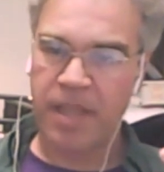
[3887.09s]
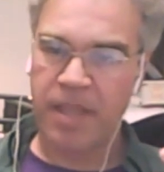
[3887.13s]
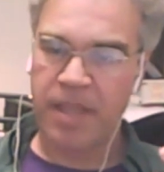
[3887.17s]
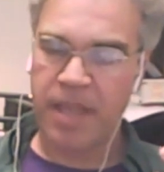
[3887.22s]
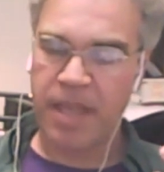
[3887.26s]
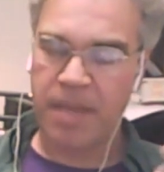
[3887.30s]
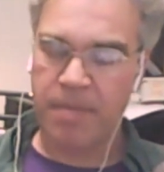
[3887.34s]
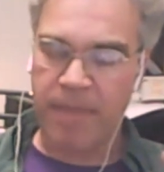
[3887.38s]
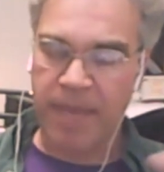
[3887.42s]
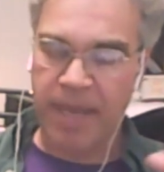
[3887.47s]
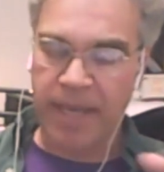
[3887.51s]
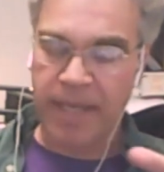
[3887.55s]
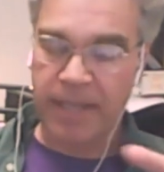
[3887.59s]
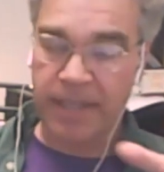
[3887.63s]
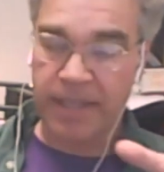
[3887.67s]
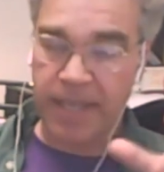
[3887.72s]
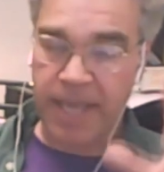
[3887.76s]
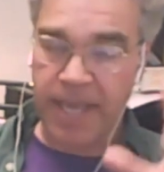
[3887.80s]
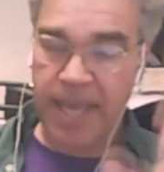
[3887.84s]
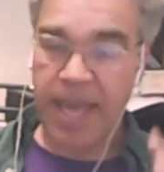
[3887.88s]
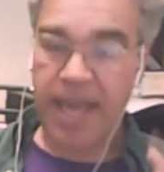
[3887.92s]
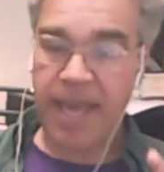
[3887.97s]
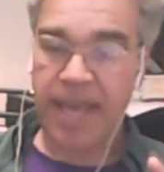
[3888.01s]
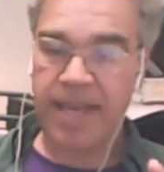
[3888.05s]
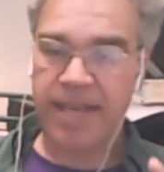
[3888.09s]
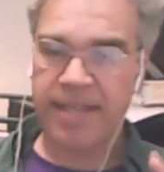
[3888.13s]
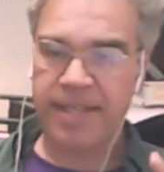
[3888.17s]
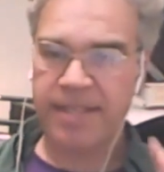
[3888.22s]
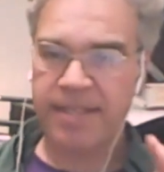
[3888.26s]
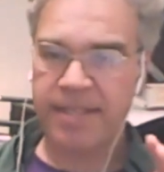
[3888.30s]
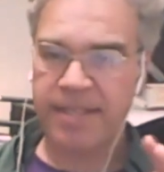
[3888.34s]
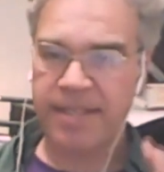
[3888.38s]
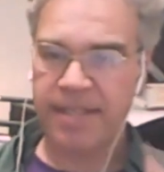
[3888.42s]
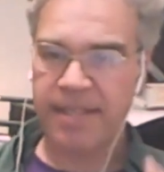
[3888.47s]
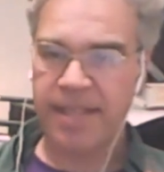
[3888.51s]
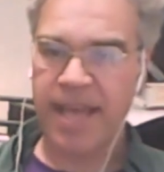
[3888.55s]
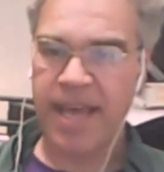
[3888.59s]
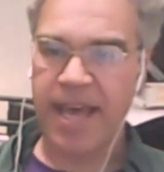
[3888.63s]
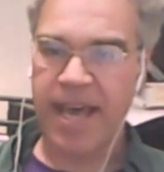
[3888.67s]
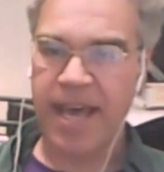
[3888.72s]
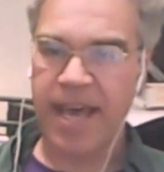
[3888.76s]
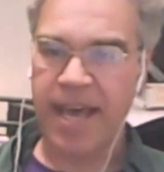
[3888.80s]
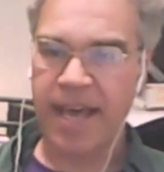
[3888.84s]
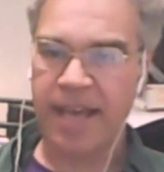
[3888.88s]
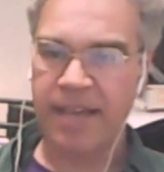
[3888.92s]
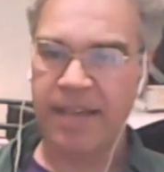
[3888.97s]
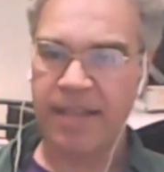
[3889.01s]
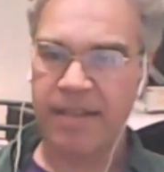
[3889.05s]
that make it the case
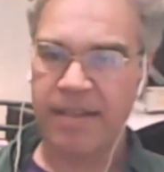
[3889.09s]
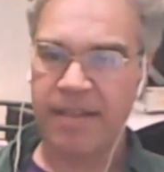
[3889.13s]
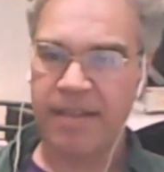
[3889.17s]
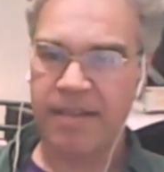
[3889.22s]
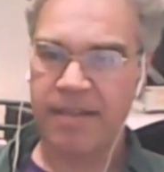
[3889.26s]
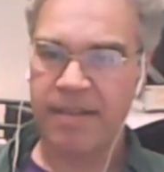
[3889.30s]
that